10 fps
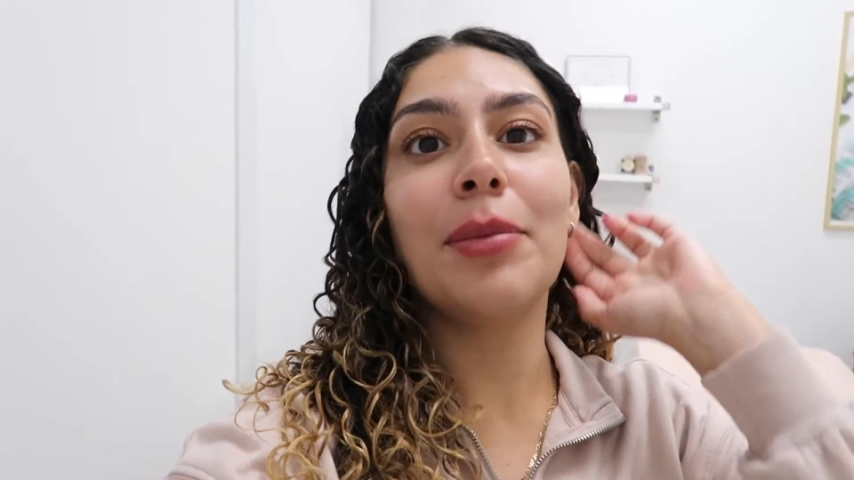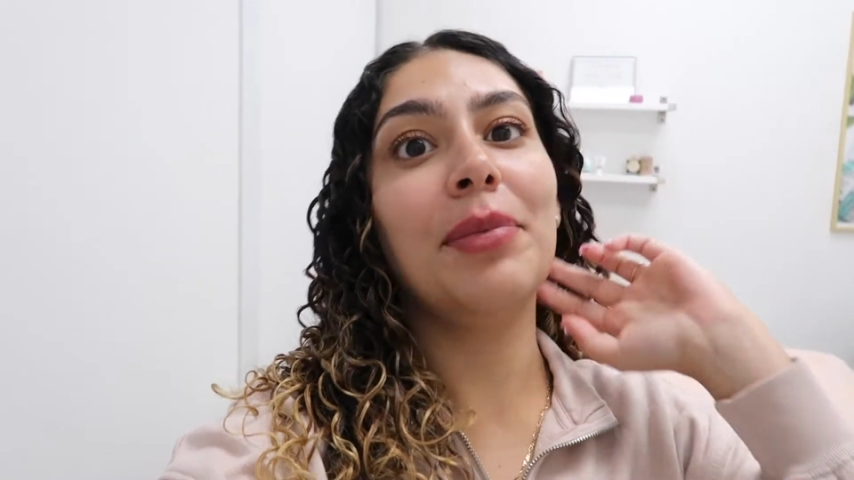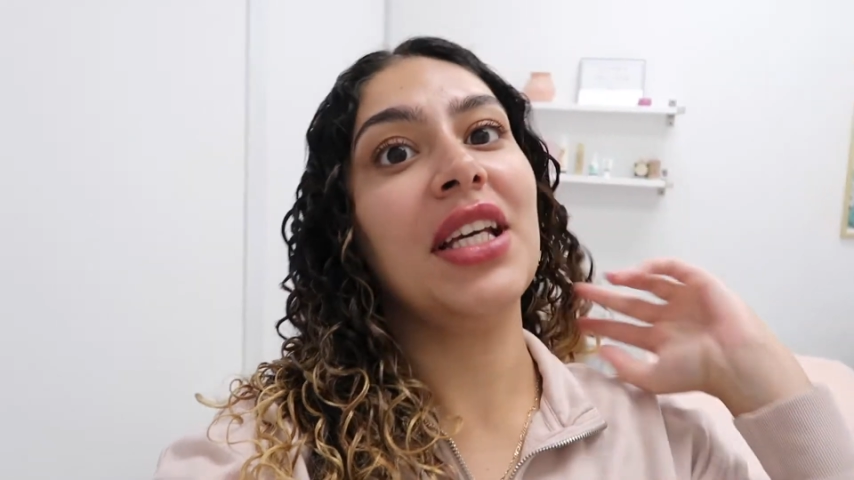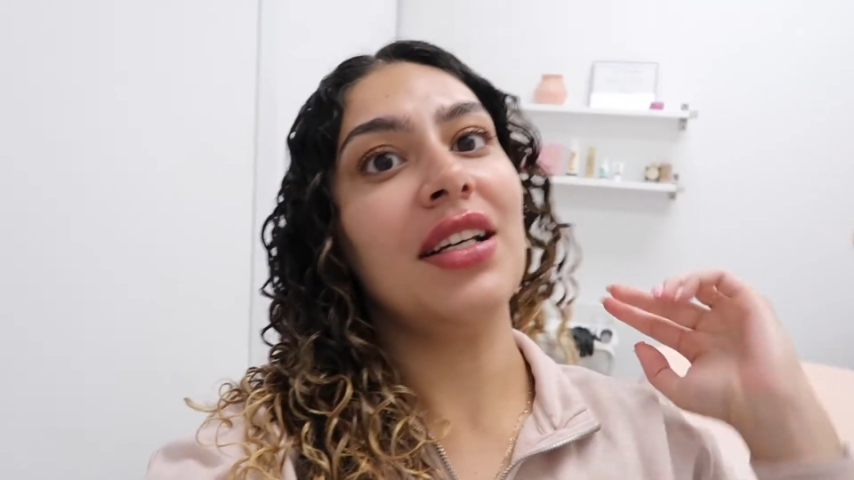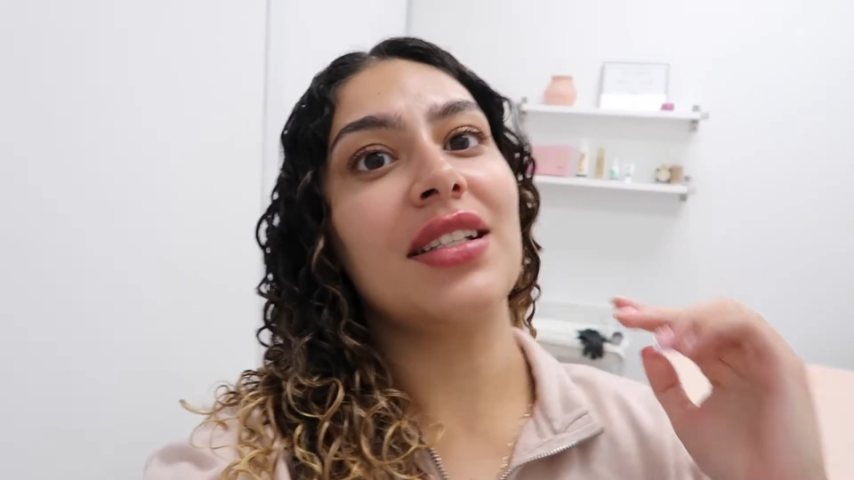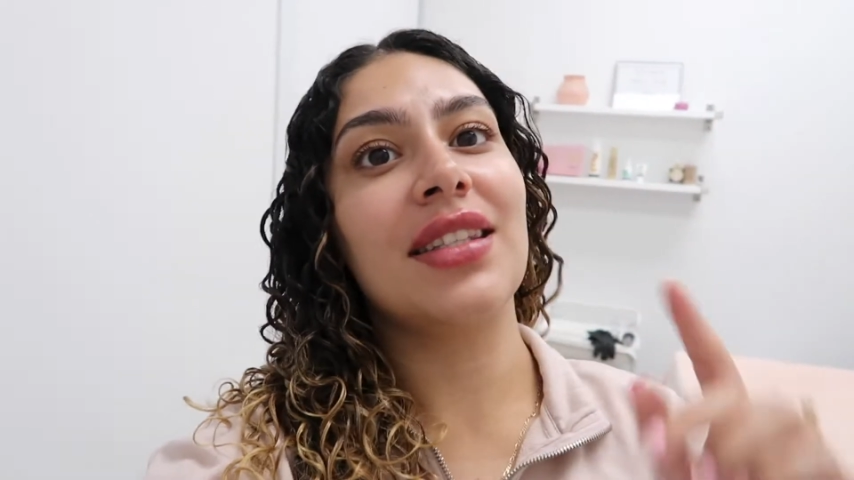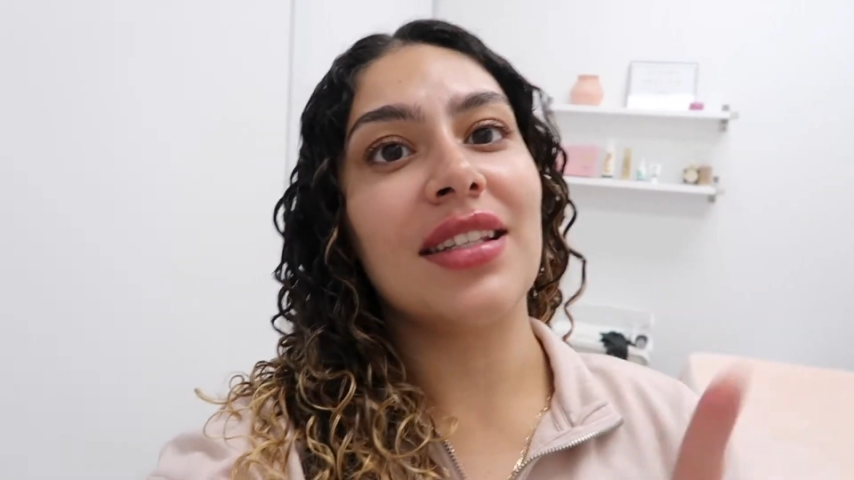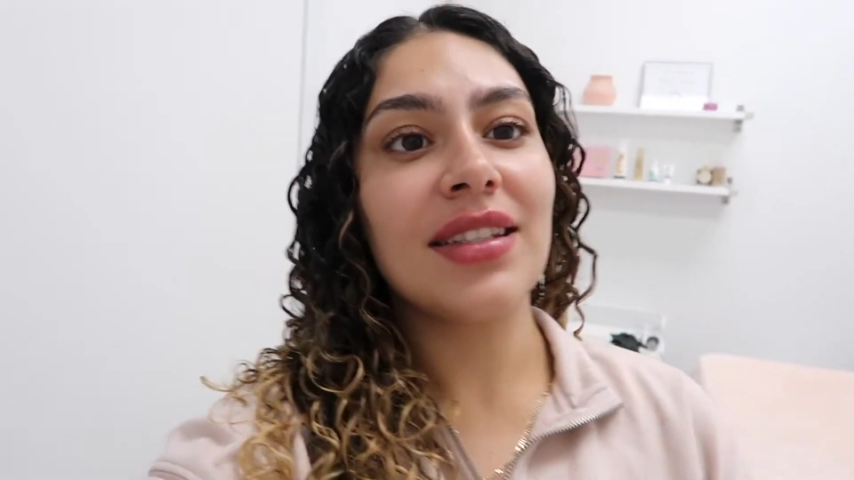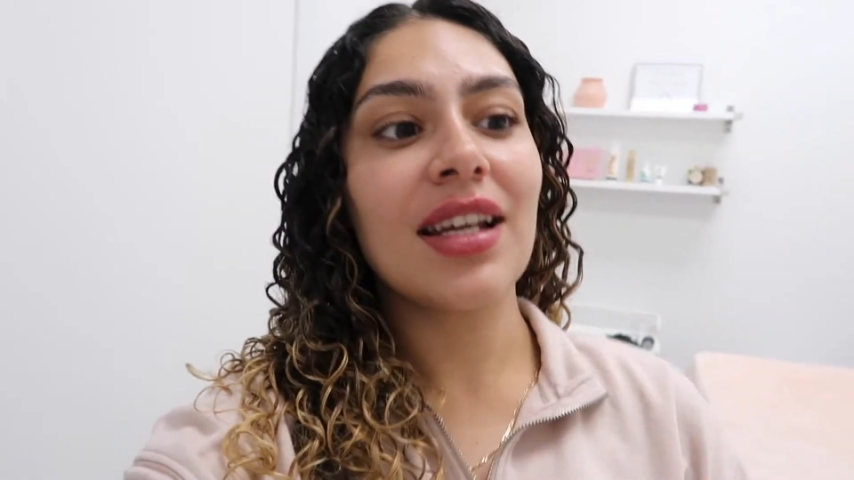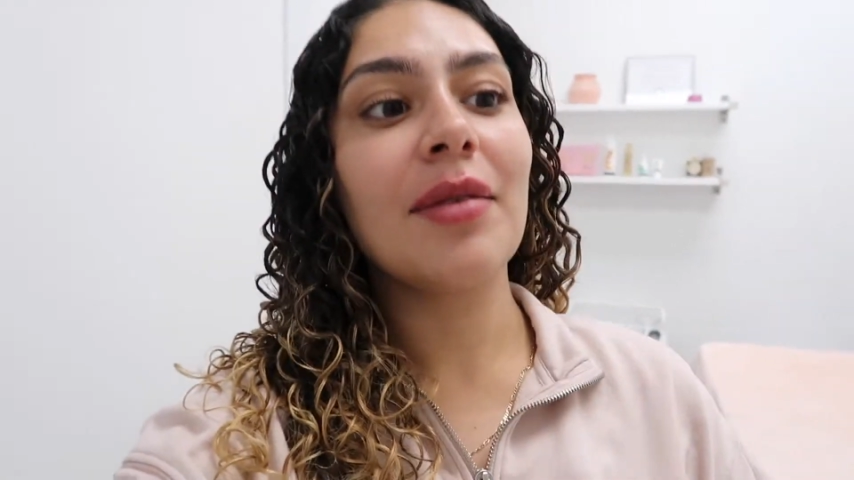because
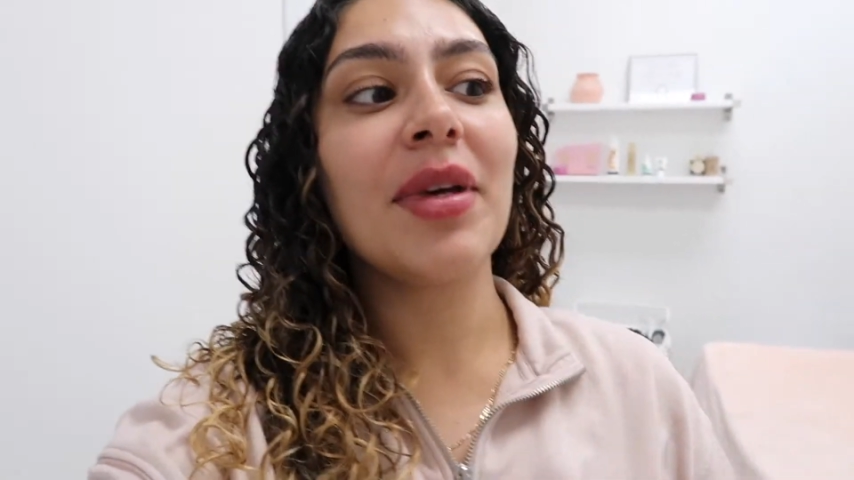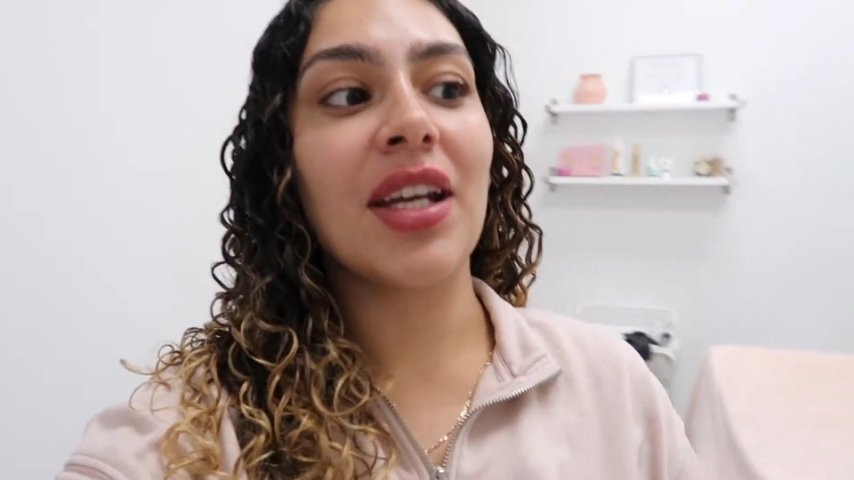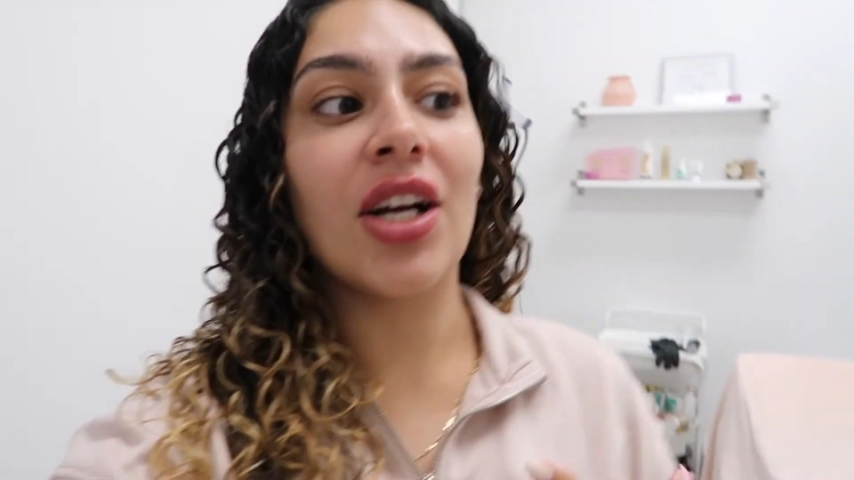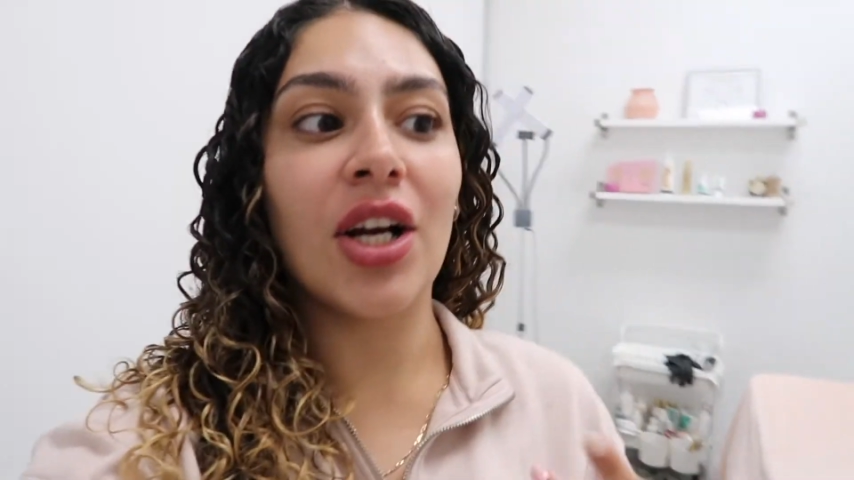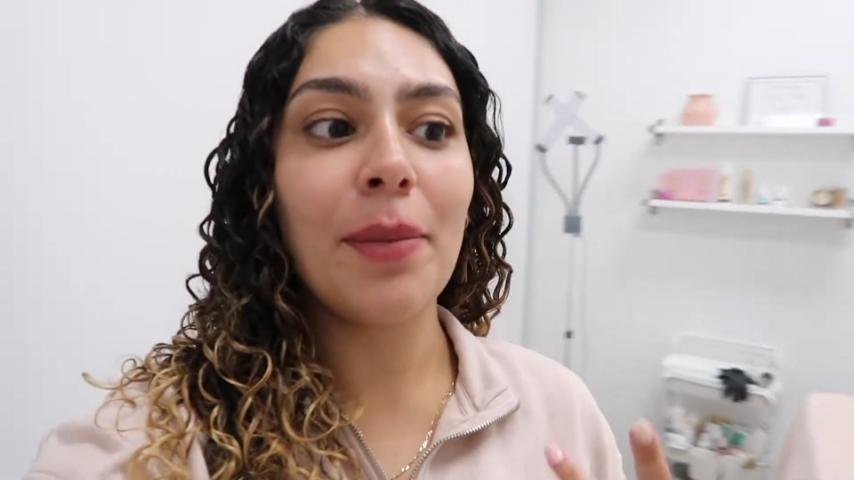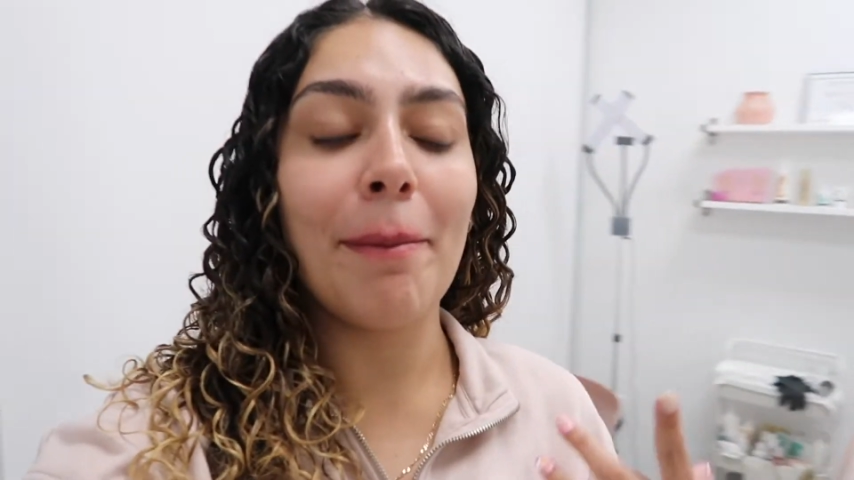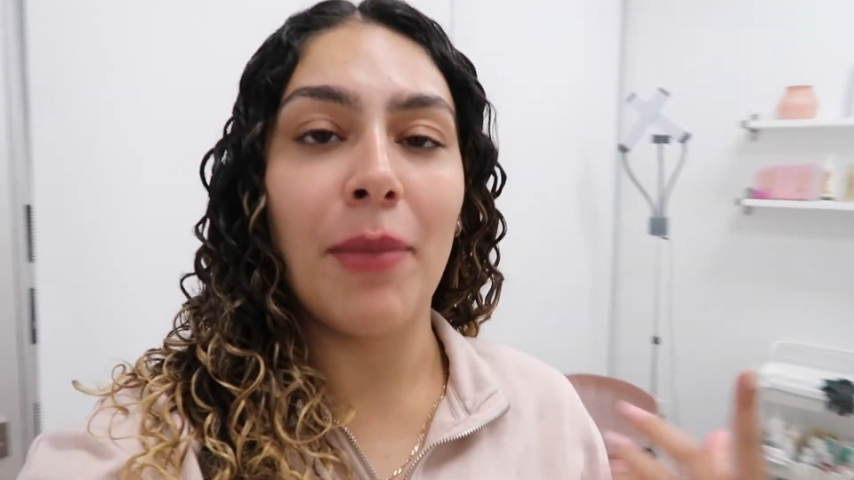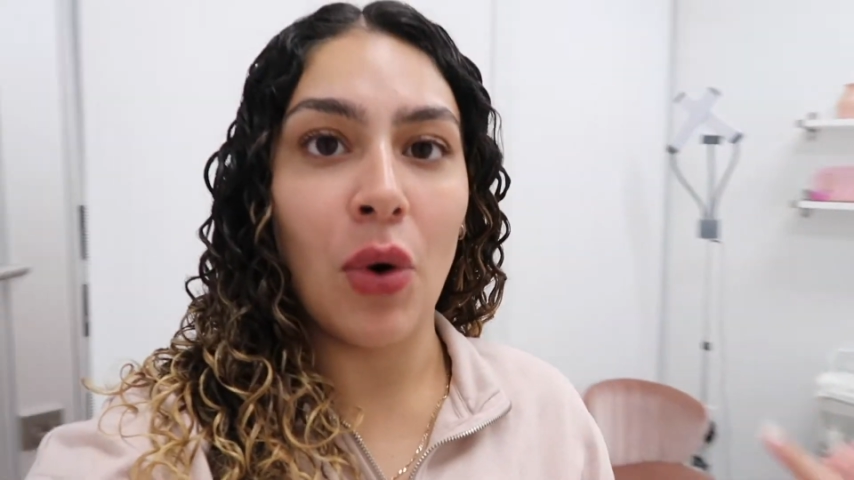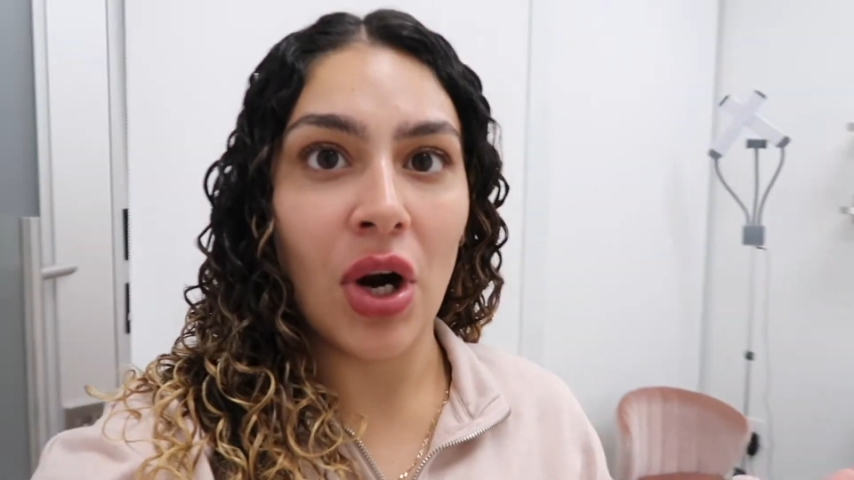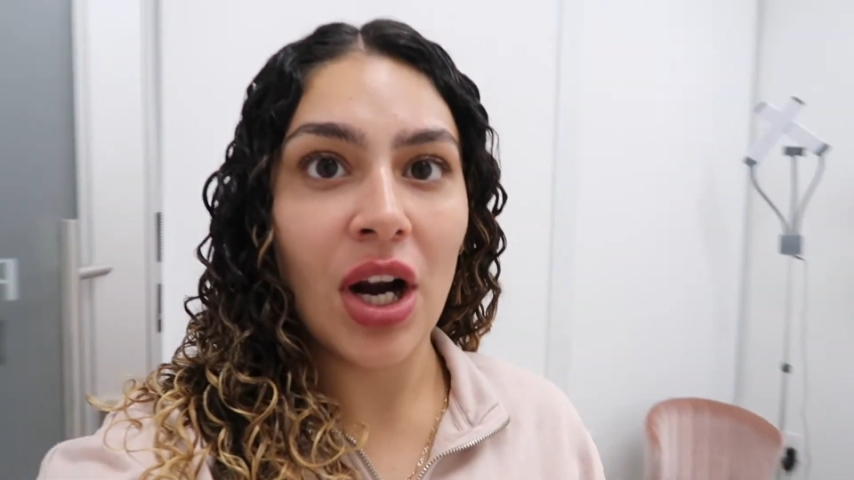this time it hurt
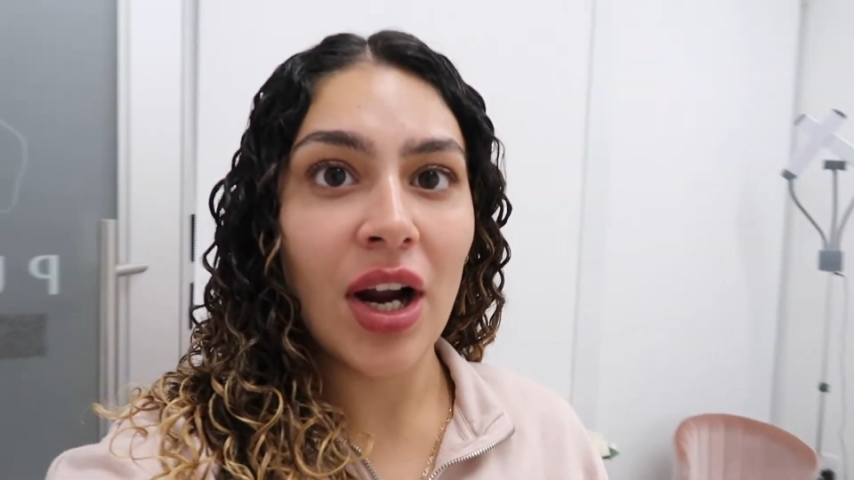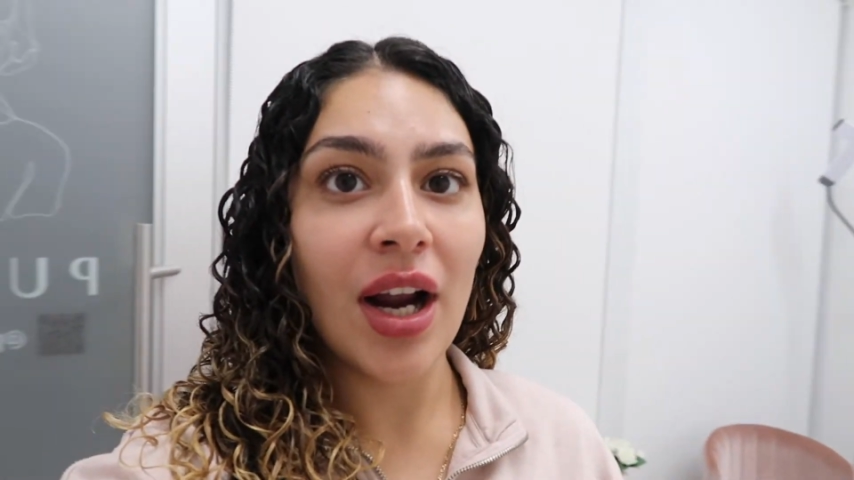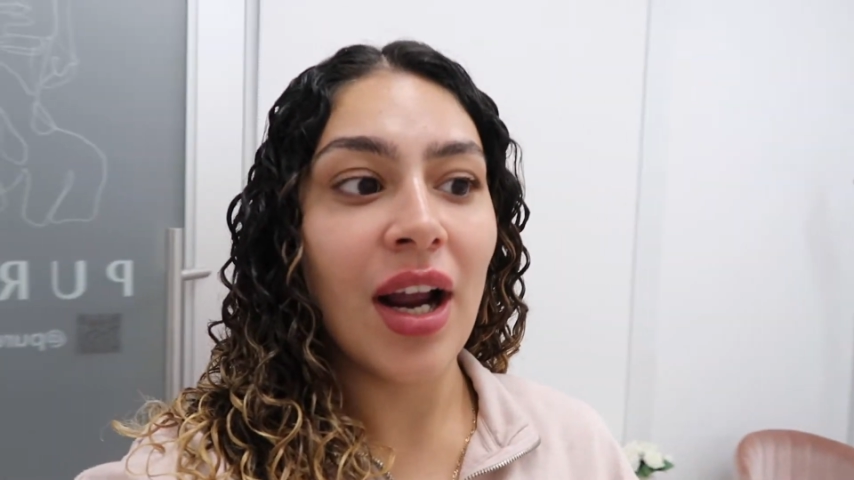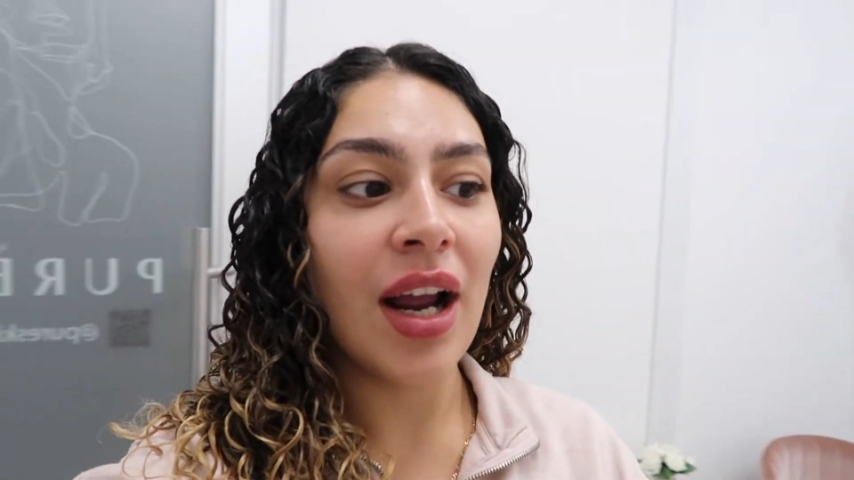more